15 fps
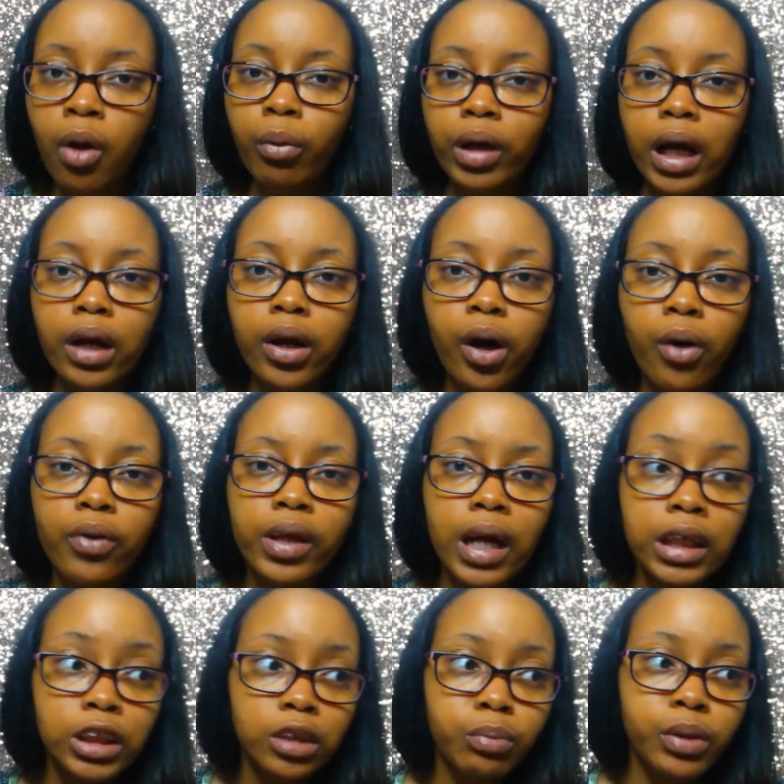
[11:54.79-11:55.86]
When I know that
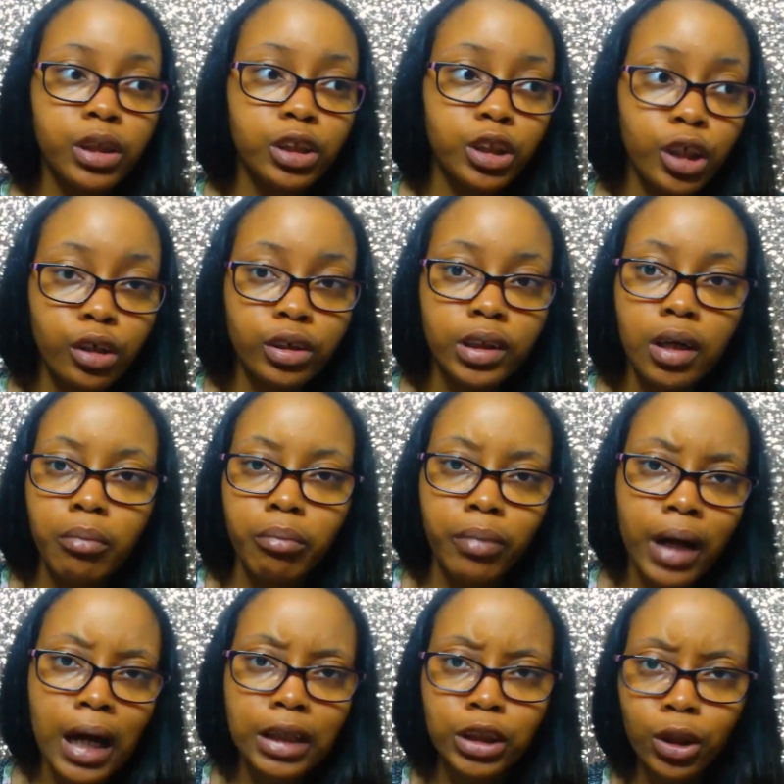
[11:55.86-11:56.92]
I should be in church,
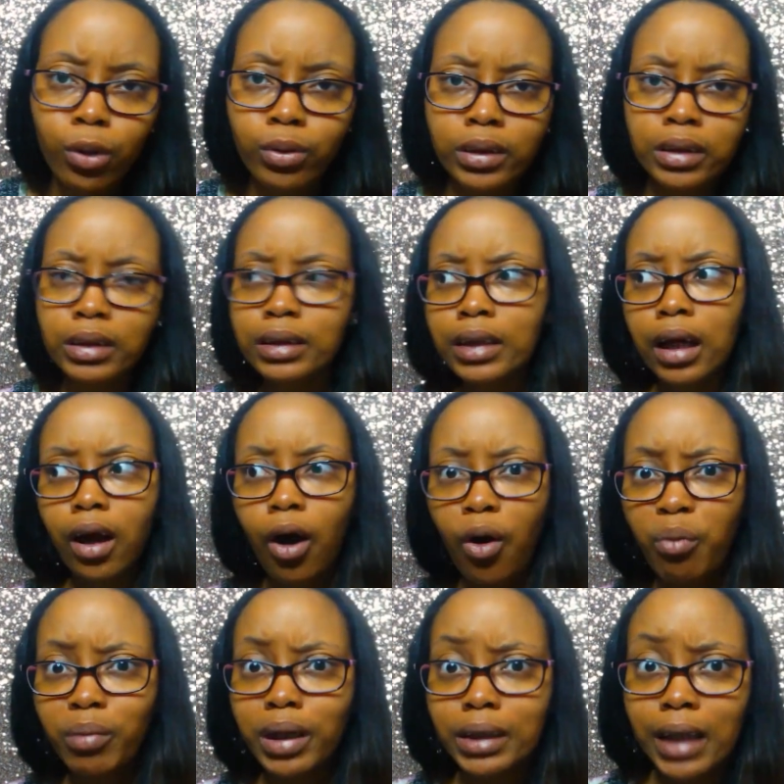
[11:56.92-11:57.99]
but I chose to stay
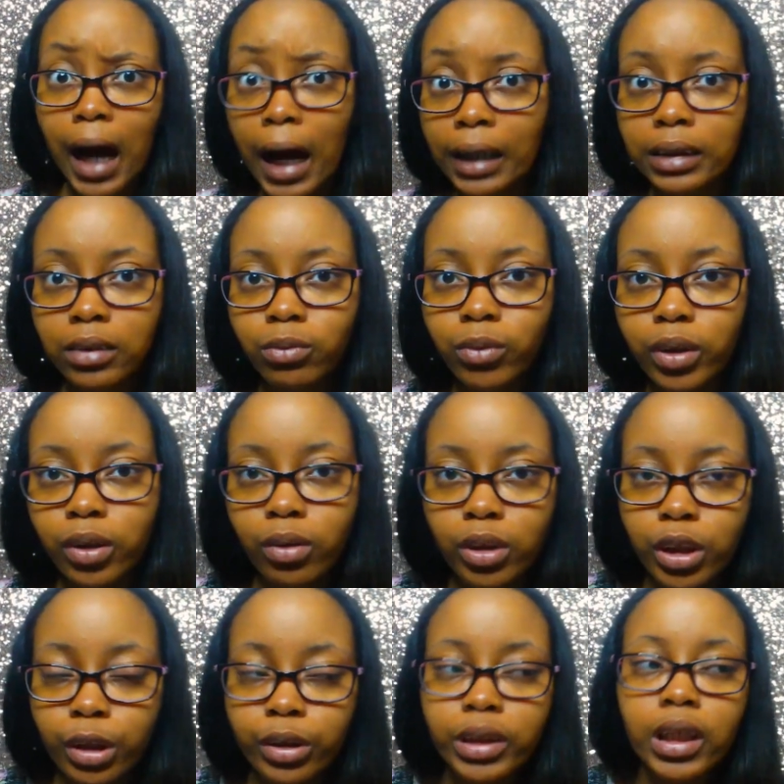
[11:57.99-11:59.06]
home because I didn't want to go to
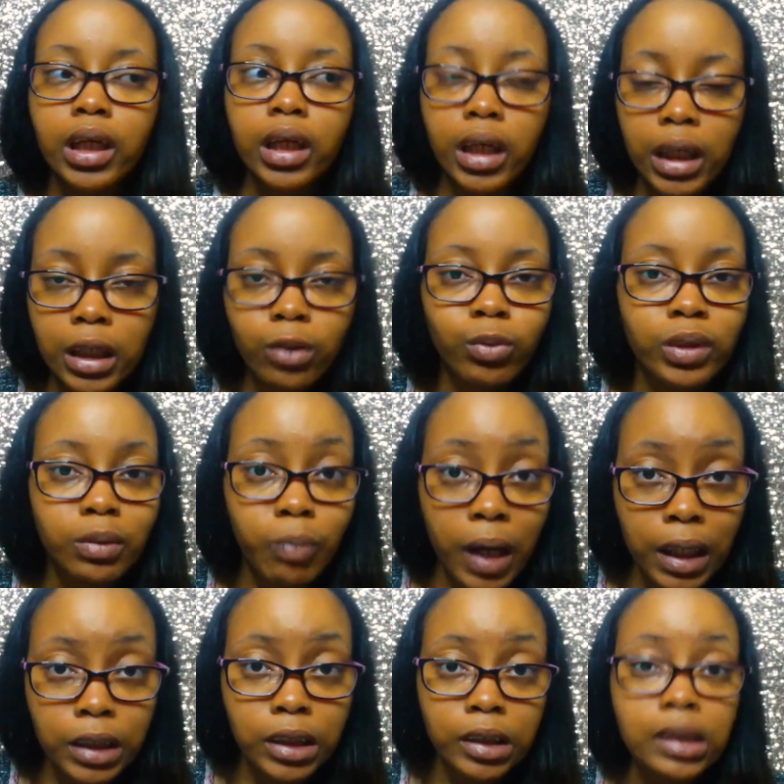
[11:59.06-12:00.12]
church, he was
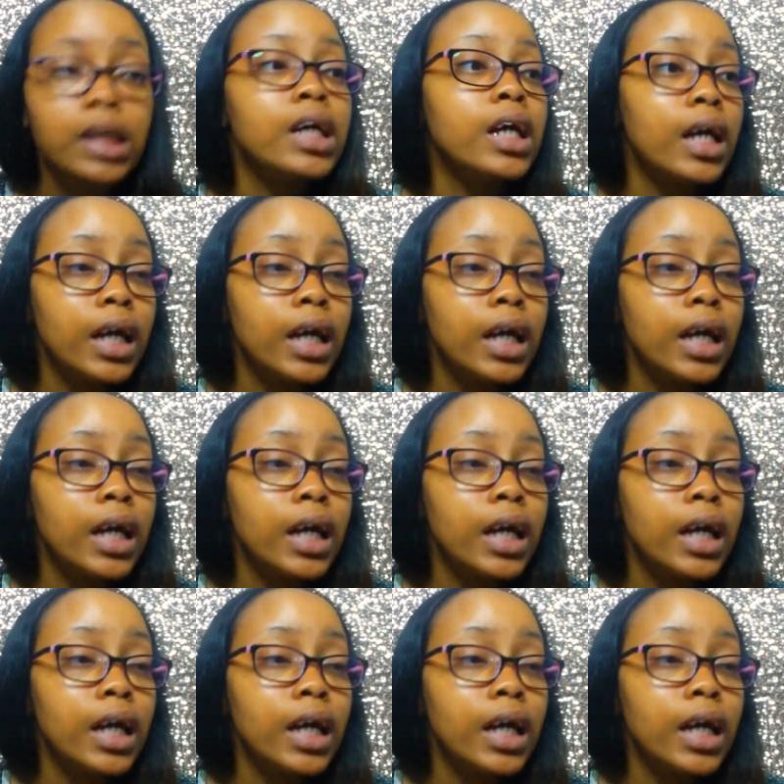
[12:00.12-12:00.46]
patient.